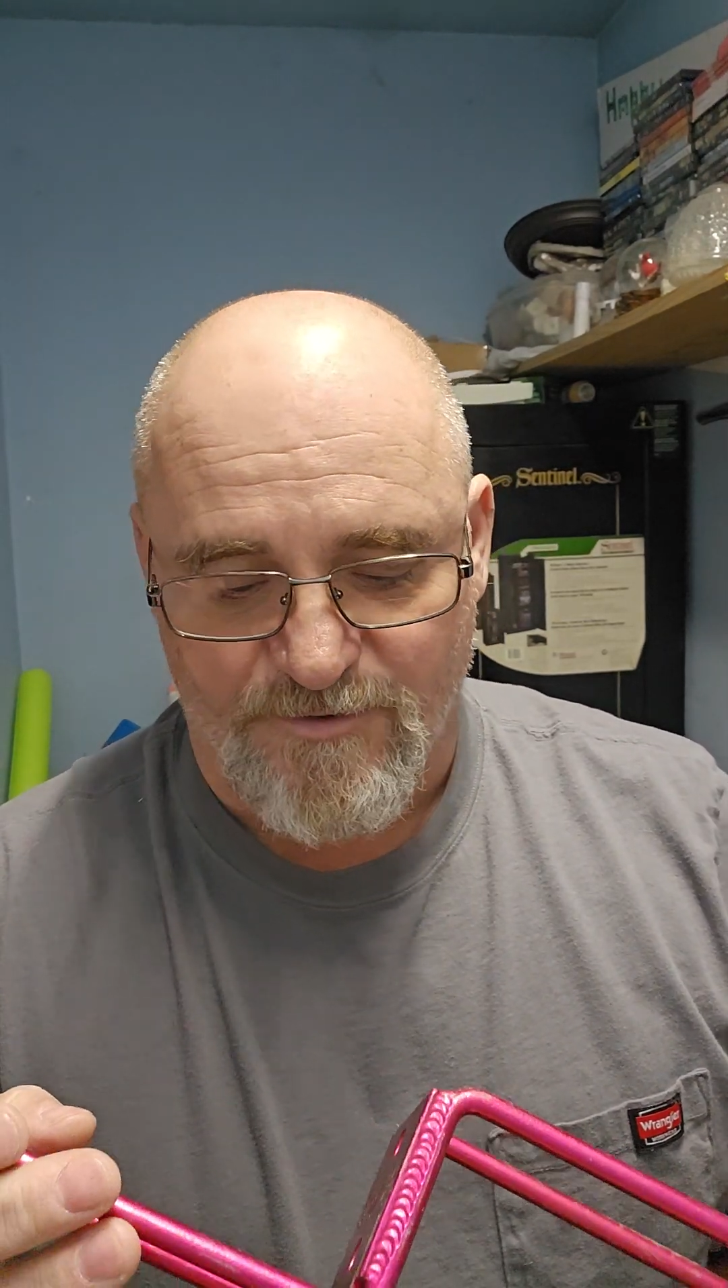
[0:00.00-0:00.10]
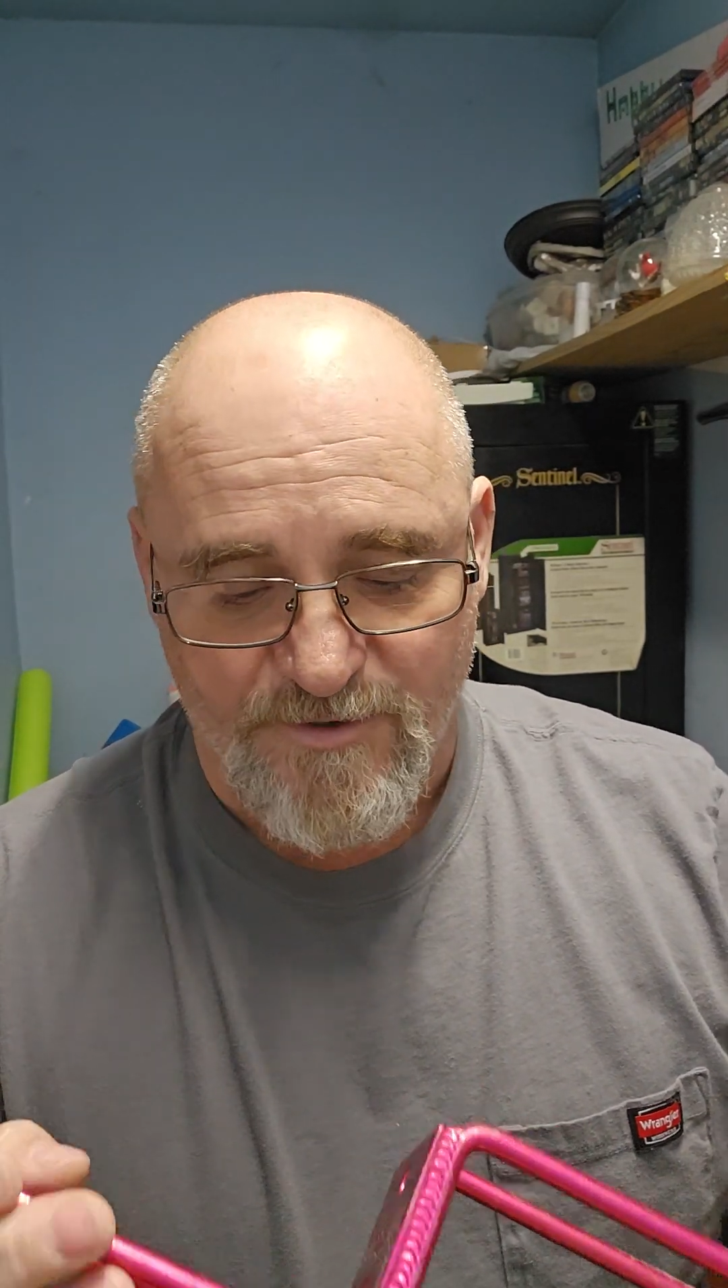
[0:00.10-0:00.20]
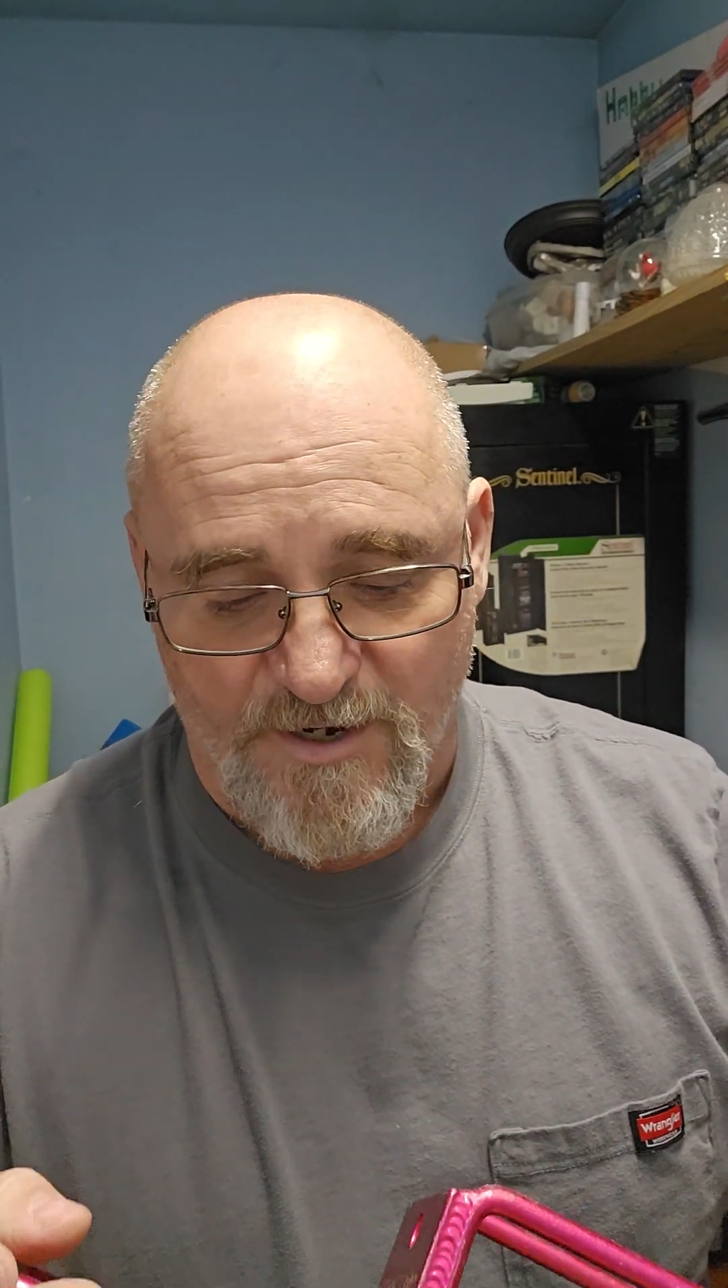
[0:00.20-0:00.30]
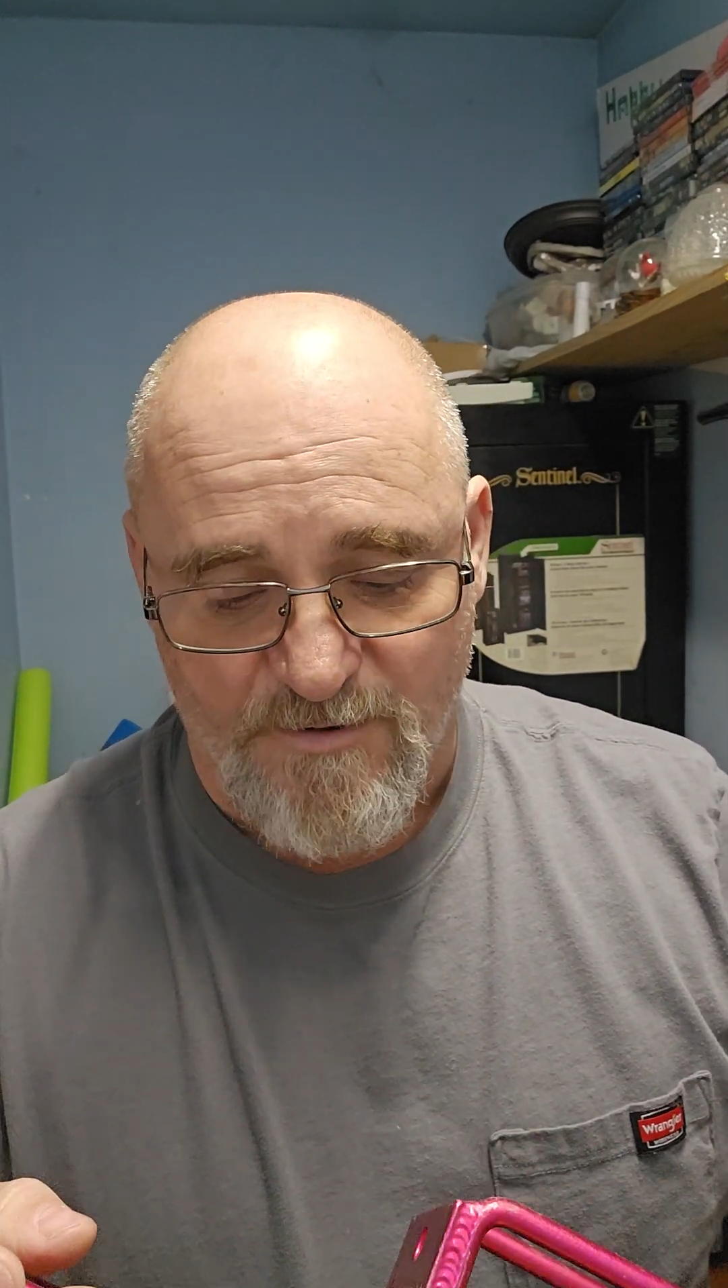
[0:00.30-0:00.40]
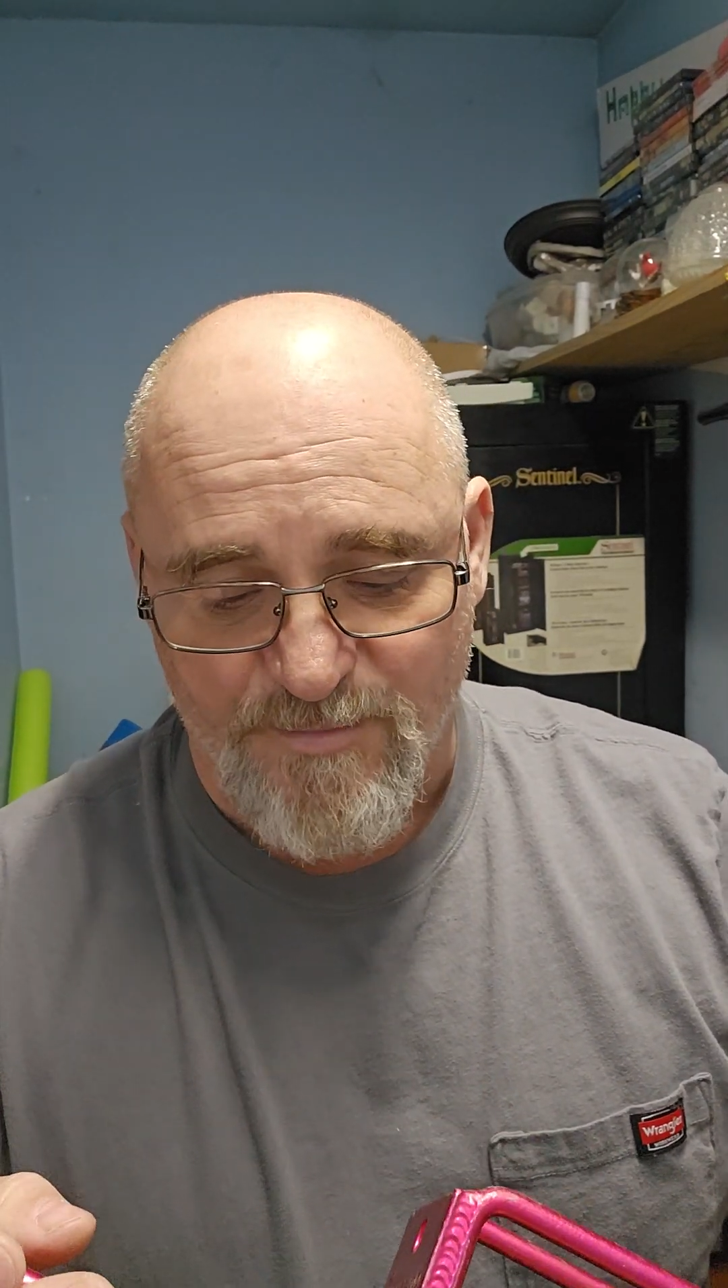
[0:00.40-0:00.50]

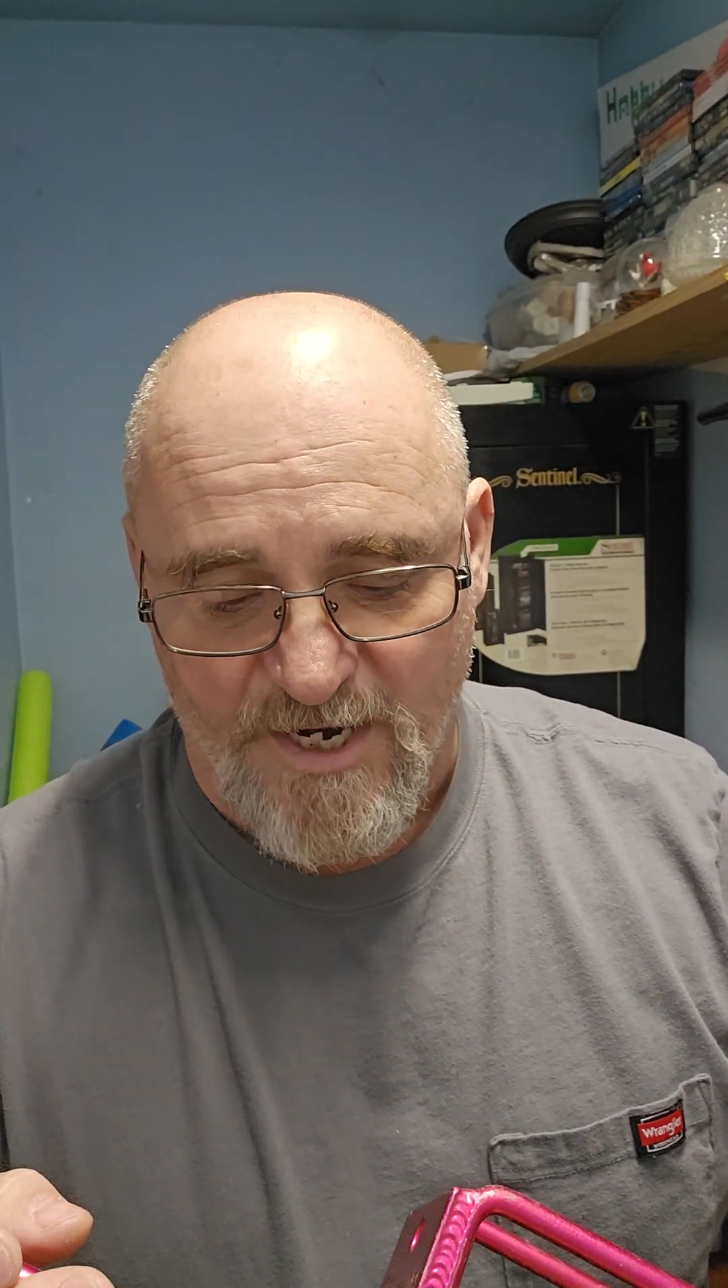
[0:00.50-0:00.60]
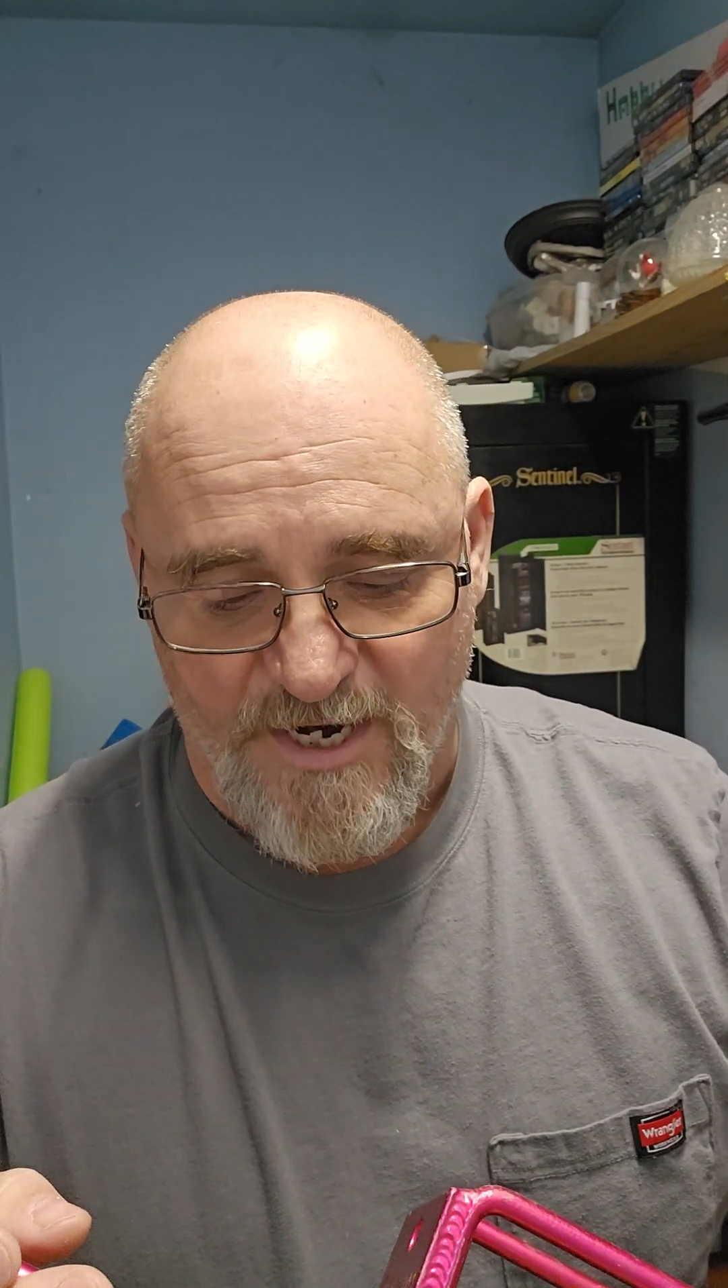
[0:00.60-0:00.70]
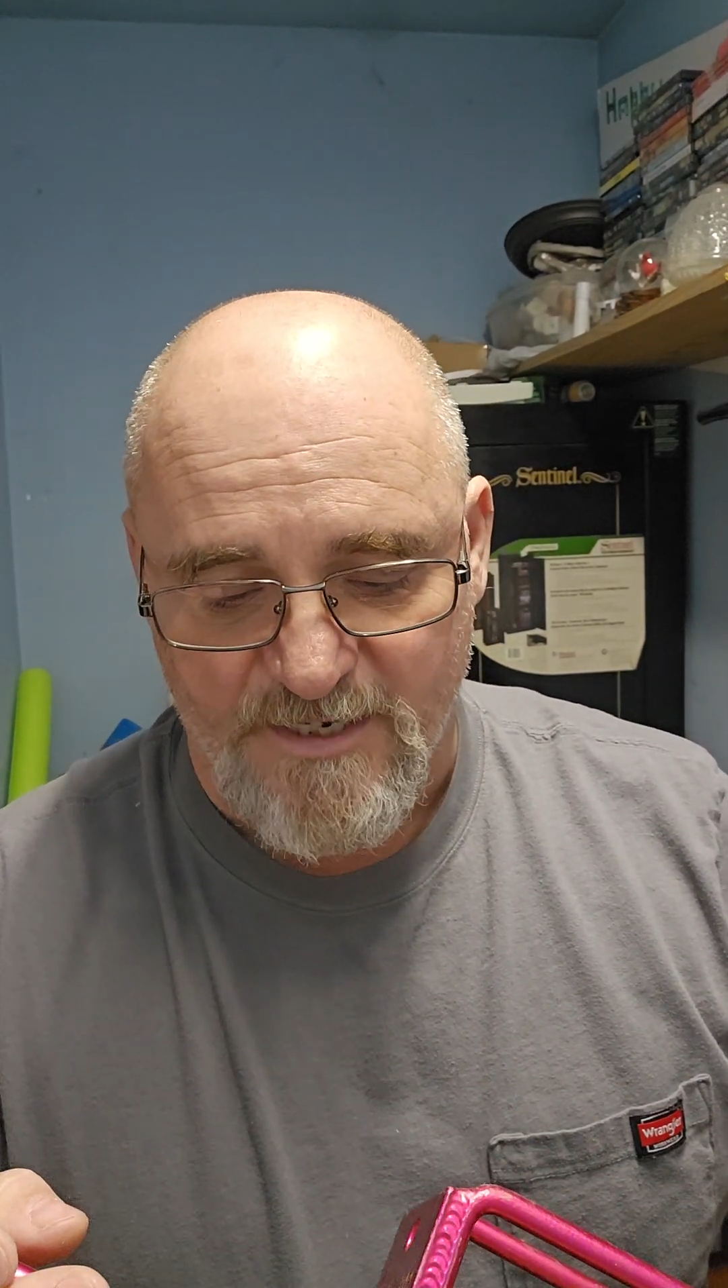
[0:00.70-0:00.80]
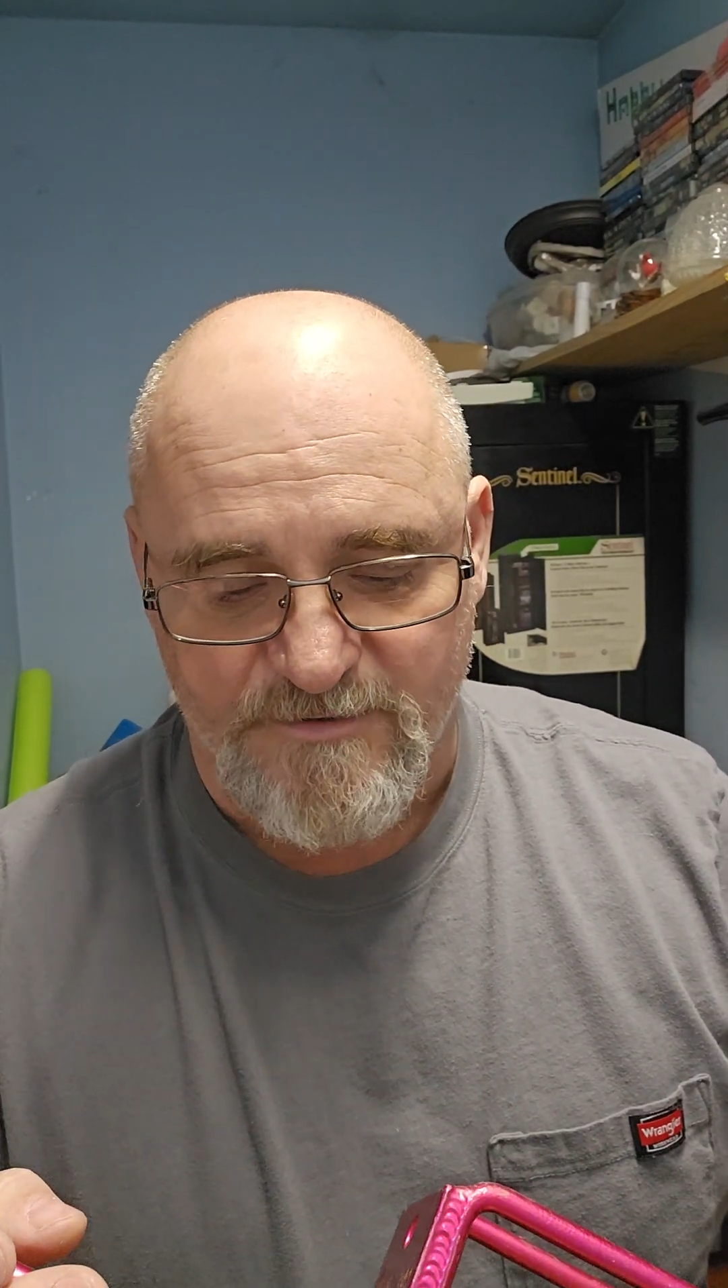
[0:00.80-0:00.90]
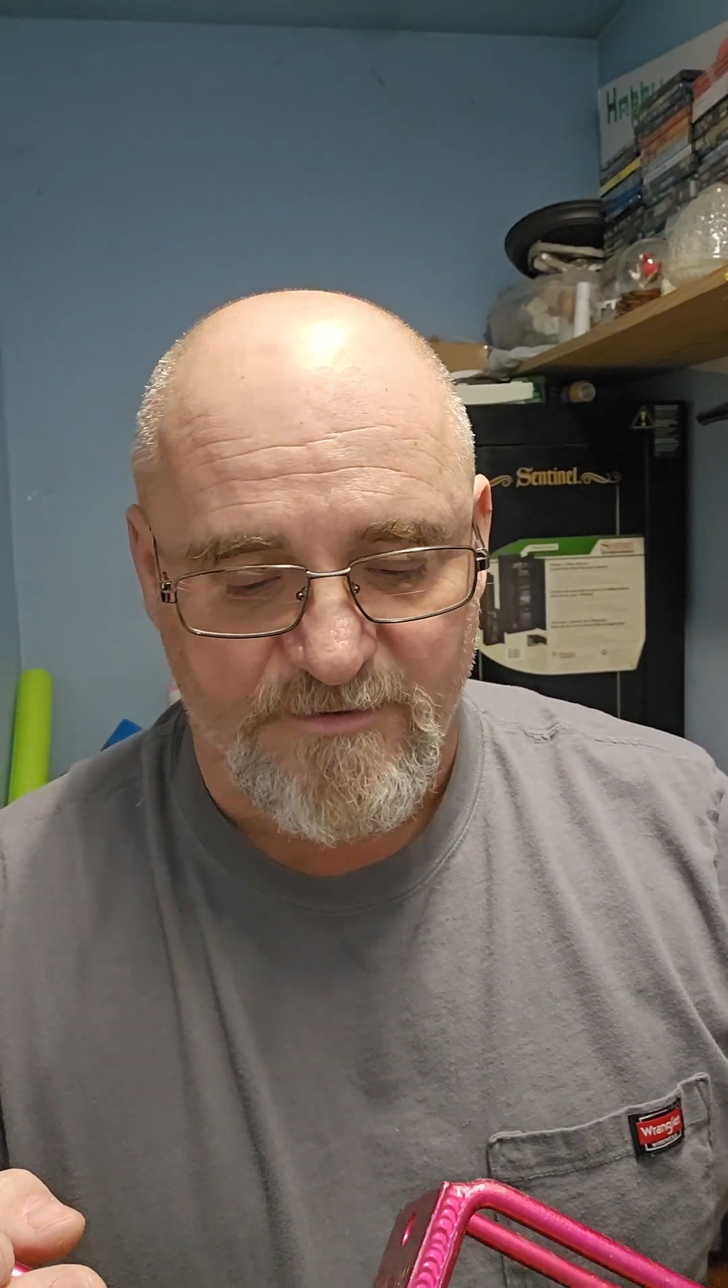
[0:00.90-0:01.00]

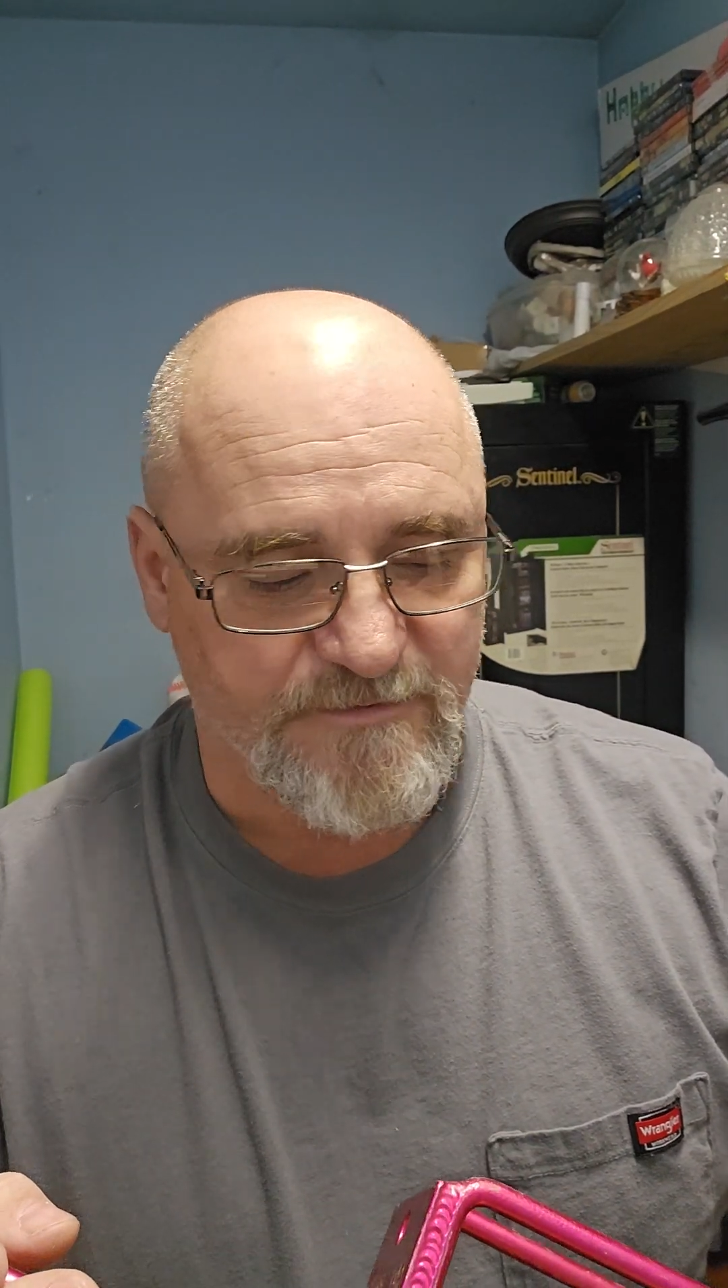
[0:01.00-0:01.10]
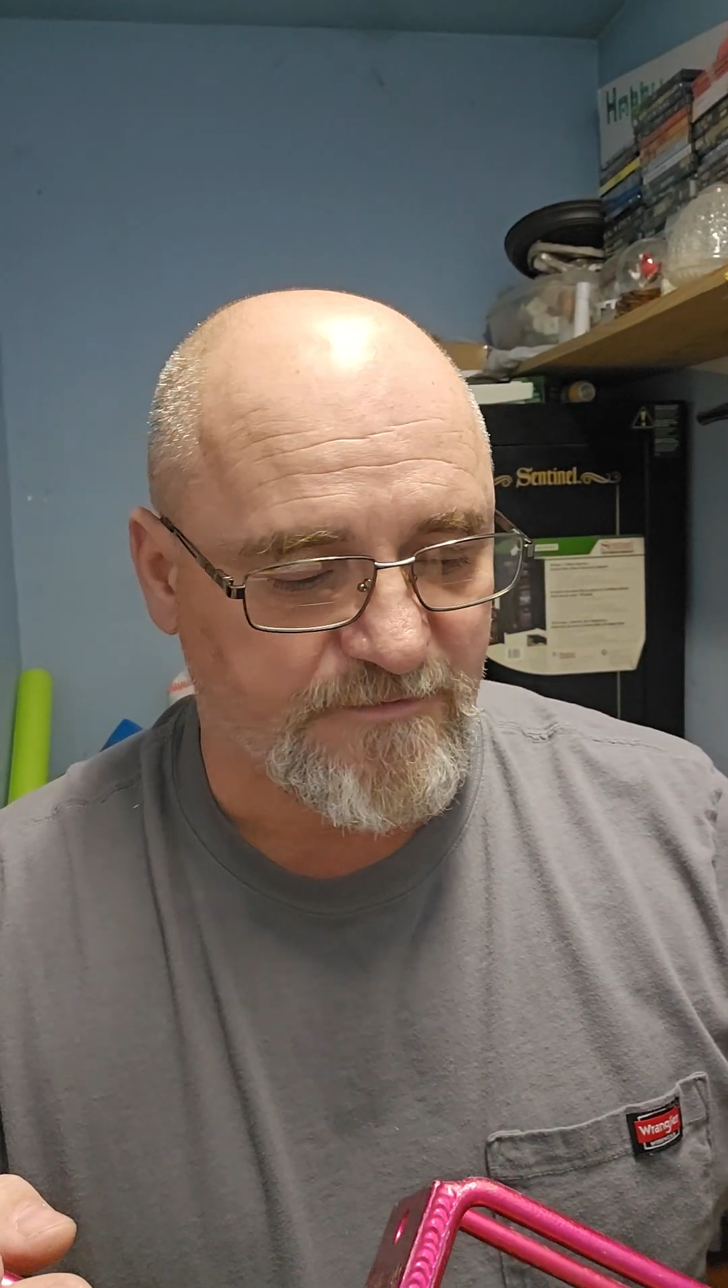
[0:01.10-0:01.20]
compact.